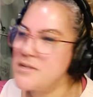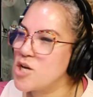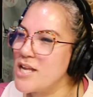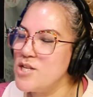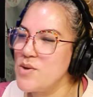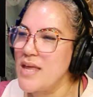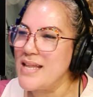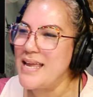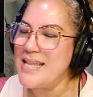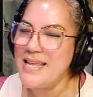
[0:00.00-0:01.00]
But you can do
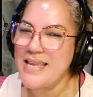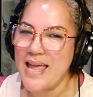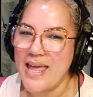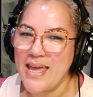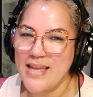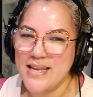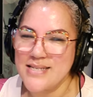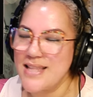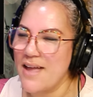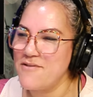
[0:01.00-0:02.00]
that any day. It
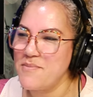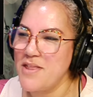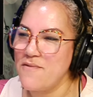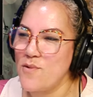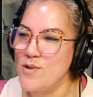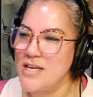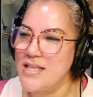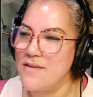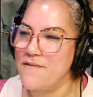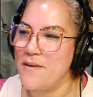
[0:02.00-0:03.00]
doesn't have to be the
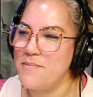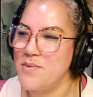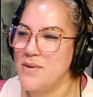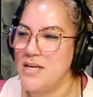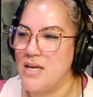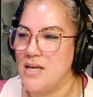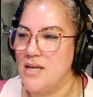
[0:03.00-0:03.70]
14th of February.